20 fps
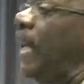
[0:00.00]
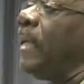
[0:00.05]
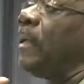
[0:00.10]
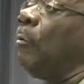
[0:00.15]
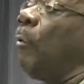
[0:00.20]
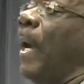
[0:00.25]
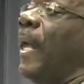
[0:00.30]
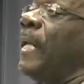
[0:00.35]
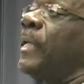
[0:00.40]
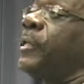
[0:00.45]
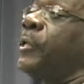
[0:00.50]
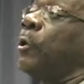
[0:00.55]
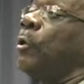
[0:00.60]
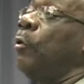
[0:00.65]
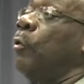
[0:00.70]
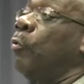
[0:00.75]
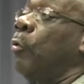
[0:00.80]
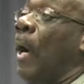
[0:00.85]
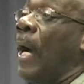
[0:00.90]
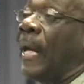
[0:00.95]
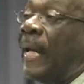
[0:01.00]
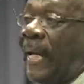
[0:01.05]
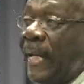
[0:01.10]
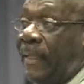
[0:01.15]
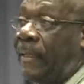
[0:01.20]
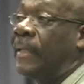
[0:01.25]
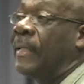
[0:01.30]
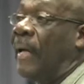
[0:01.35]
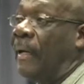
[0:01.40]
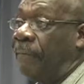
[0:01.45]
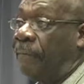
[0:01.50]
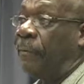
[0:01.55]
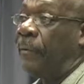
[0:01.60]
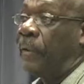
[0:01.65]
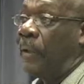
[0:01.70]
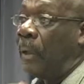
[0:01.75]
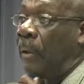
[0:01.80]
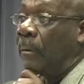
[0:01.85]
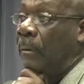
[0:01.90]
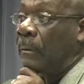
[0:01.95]
in the way that you would want it done for
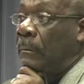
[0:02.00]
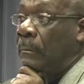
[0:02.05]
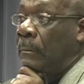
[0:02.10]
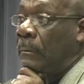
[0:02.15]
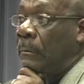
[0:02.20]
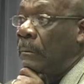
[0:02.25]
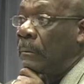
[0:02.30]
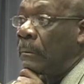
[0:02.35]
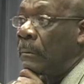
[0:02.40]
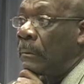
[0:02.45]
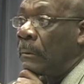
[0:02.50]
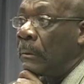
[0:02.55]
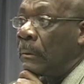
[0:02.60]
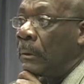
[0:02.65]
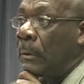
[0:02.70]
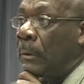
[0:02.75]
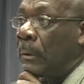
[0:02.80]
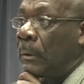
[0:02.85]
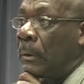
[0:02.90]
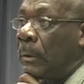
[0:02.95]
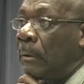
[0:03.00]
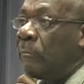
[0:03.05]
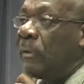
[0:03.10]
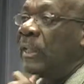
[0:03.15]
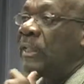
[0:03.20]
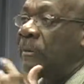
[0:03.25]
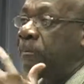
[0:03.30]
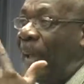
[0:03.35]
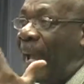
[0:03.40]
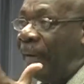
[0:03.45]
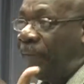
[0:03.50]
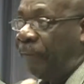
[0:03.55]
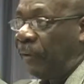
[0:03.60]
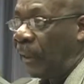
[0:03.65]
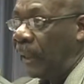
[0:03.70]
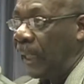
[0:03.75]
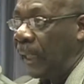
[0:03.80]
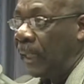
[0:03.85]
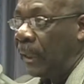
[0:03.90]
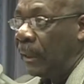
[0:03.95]
you.
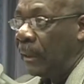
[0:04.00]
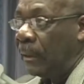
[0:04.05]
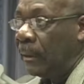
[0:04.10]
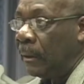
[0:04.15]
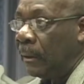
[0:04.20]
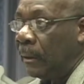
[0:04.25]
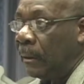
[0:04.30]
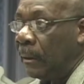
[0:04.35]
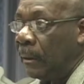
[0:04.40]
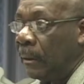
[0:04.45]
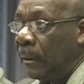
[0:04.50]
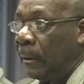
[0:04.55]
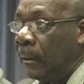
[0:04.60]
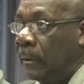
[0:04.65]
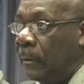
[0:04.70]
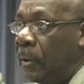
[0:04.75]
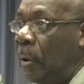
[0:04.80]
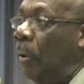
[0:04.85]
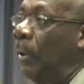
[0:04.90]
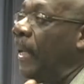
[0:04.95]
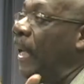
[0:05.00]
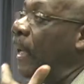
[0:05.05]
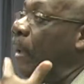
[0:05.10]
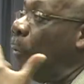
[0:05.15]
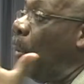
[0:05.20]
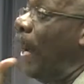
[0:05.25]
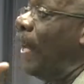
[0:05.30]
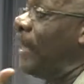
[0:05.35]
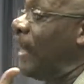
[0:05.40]
Respectfully. Do it in a way